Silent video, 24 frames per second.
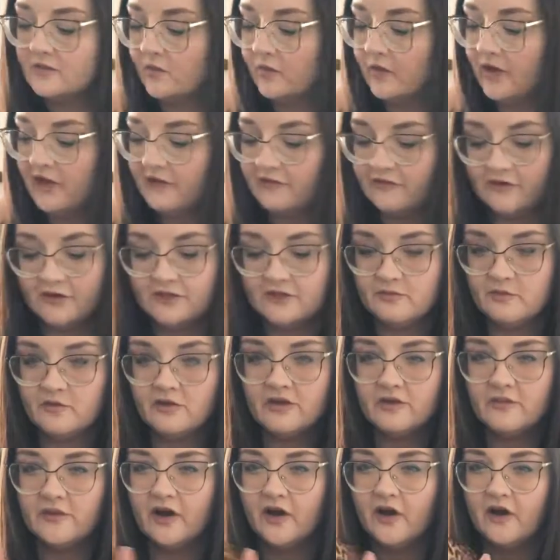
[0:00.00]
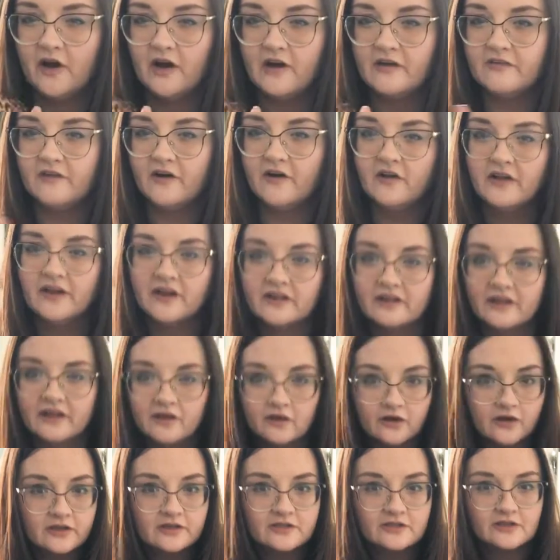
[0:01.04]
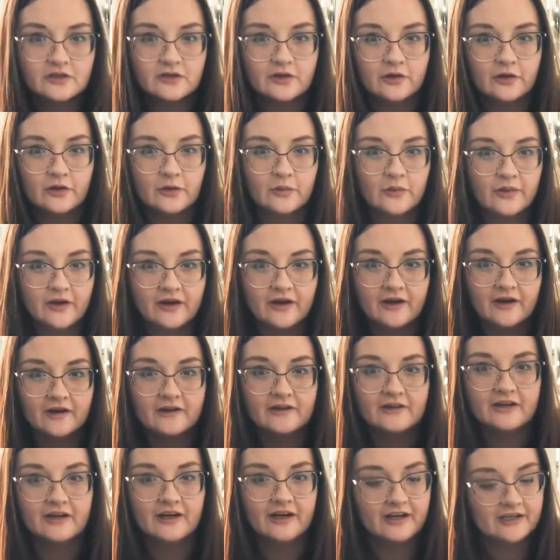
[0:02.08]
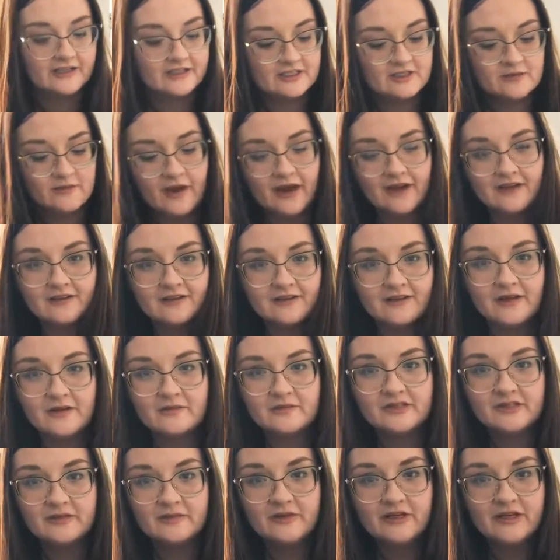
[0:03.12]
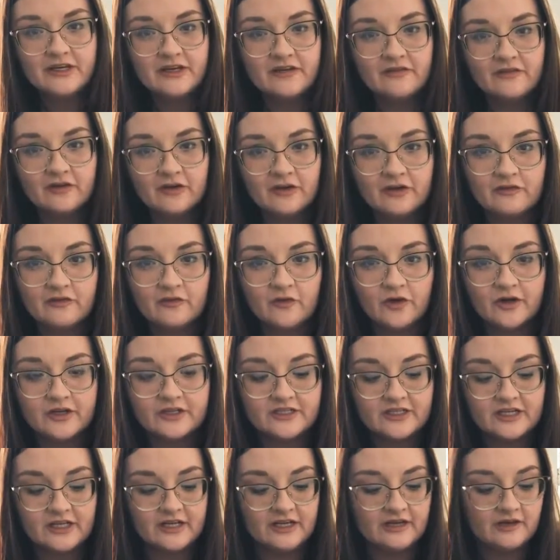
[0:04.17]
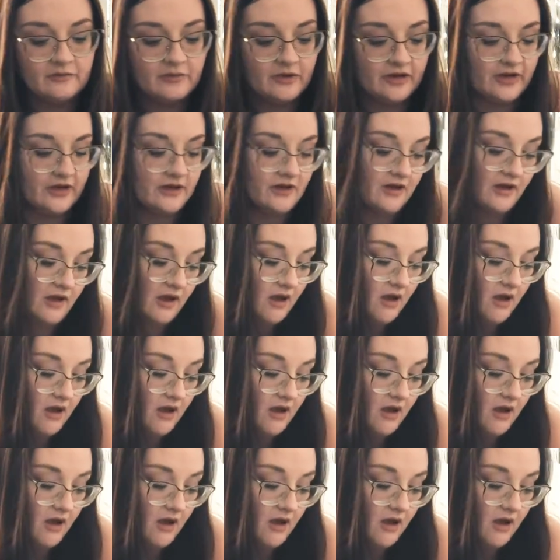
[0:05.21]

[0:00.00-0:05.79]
When I first pulled them out, I felt like they looked a little bigger than I expected them to be for a 14, but